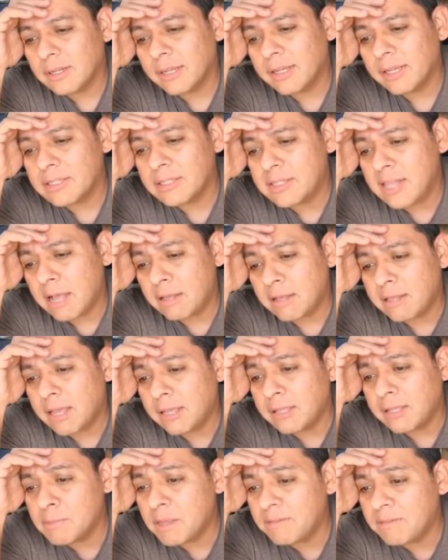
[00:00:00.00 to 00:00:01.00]
guess now
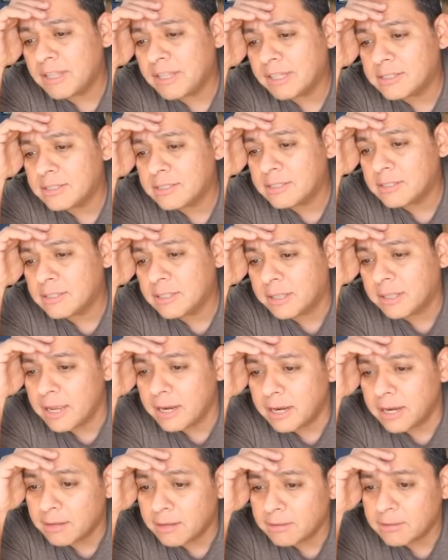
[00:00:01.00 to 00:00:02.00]
that maybe that's just a
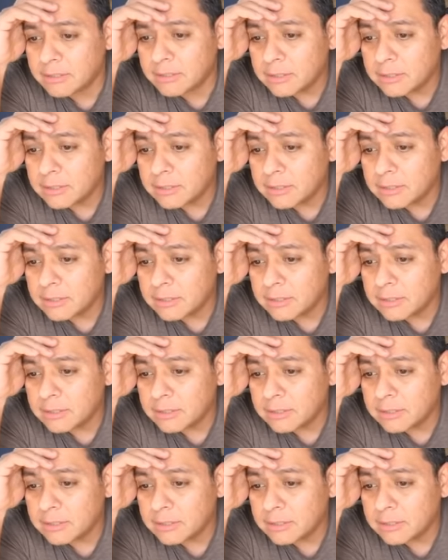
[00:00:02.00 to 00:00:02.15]
thing now.